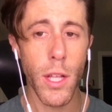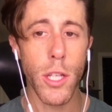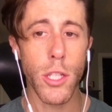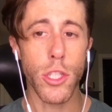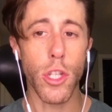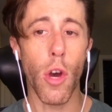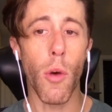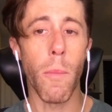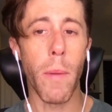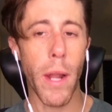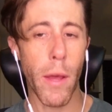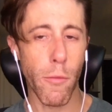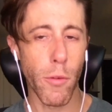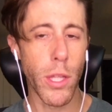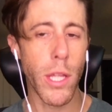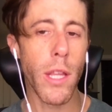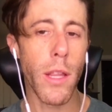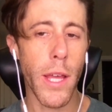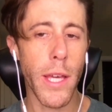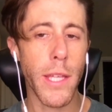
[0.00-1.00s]
But I really
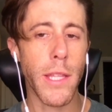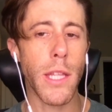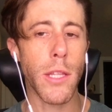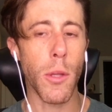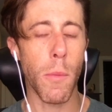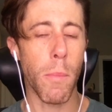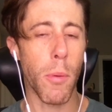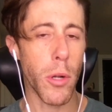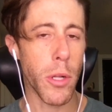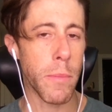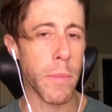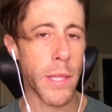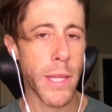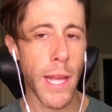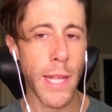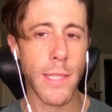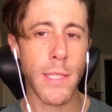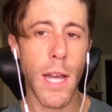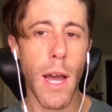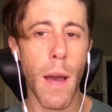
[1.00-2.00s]
like that they're putting him in
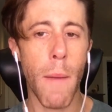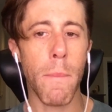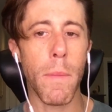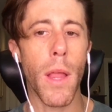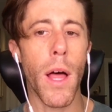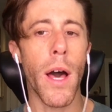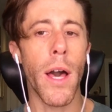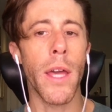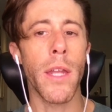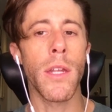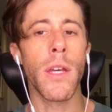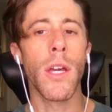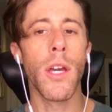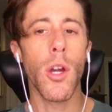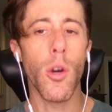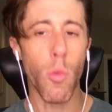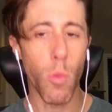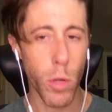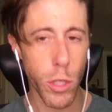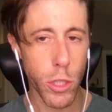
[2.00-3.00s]
that top line
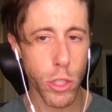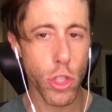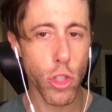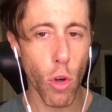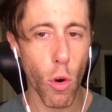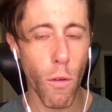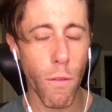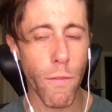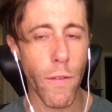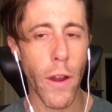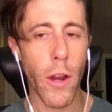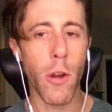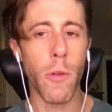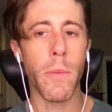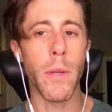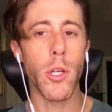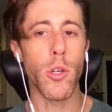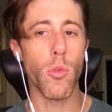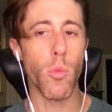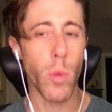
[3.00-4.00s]
with Joel
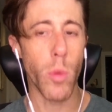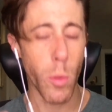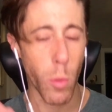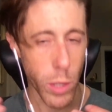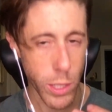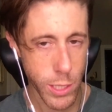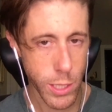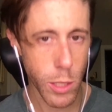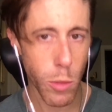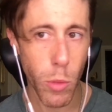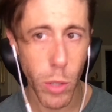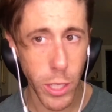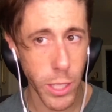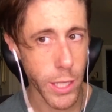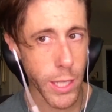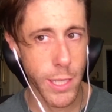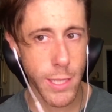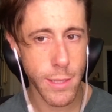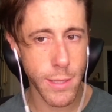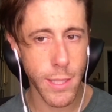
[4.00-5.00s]
Farabee, who we want to see where he
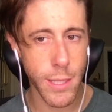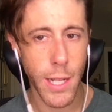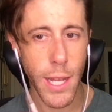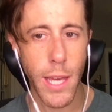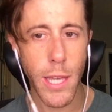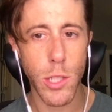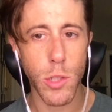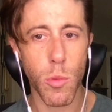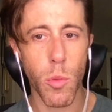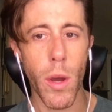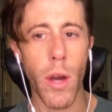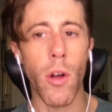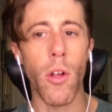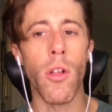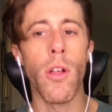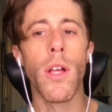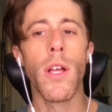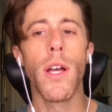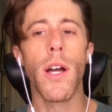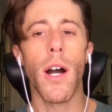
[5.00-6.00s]
is today as well.
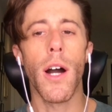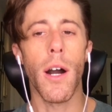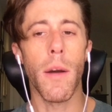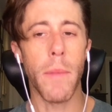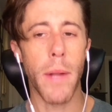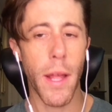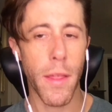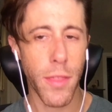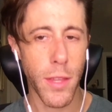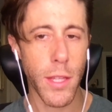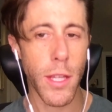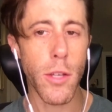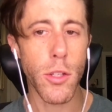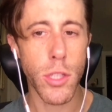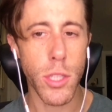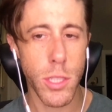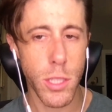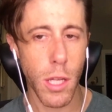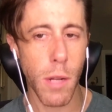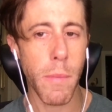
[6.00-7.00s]
And I think
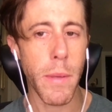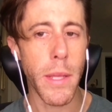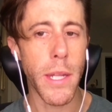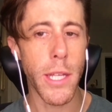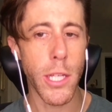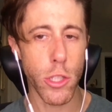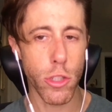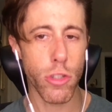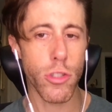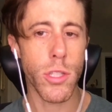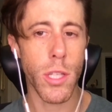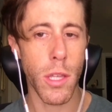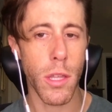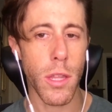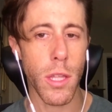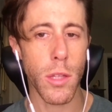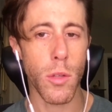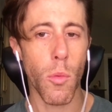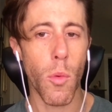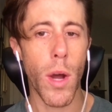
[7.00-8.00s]
it's going to be an interesting
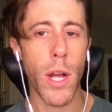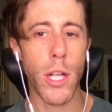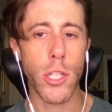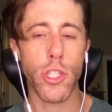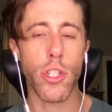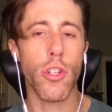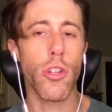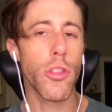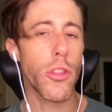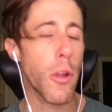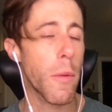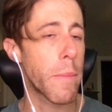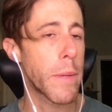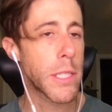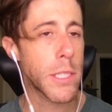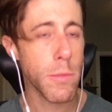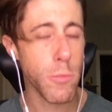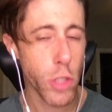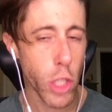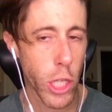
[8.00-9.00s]
thing to watch. Could there be
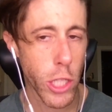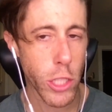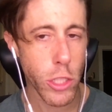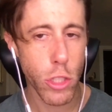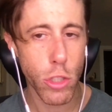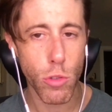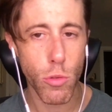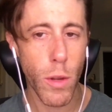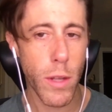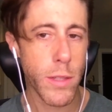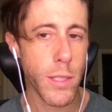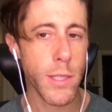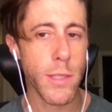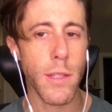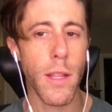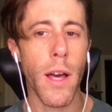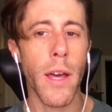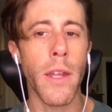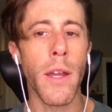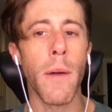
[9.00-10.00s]
some changes throughout this
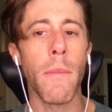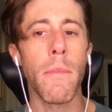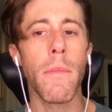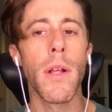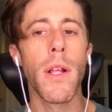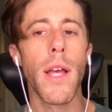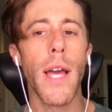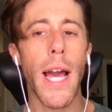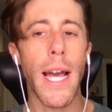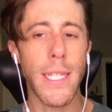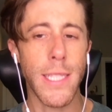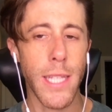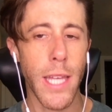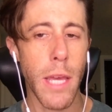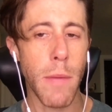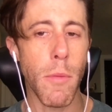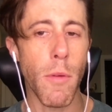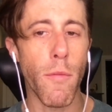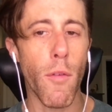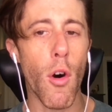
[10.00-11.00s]
lineup as the
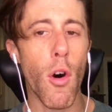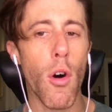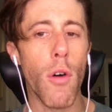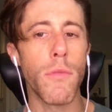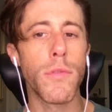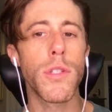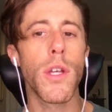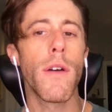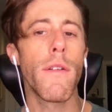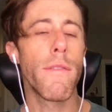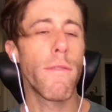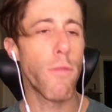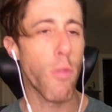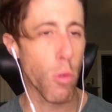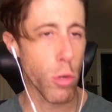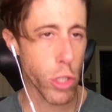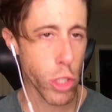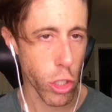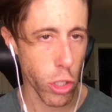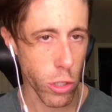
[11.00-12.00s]
game evolves? For
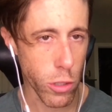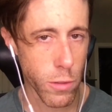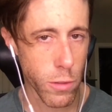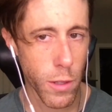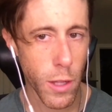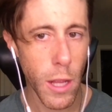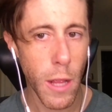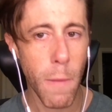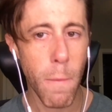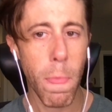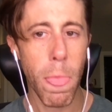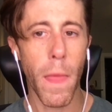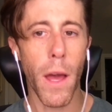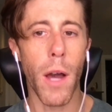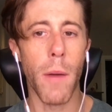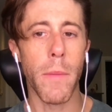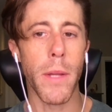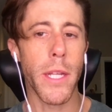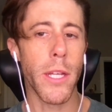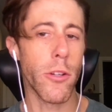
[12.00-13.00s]
sure.
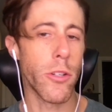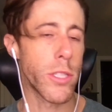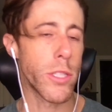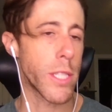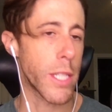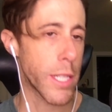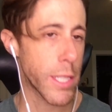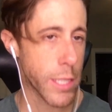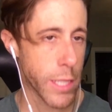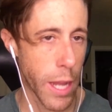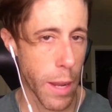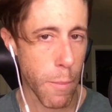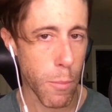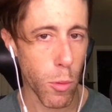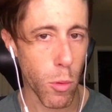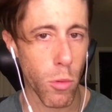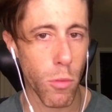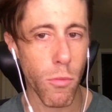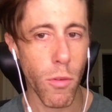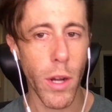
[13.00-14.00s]
And here is an
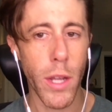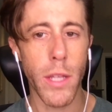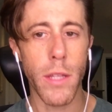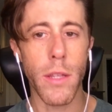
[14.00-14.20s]
example, right?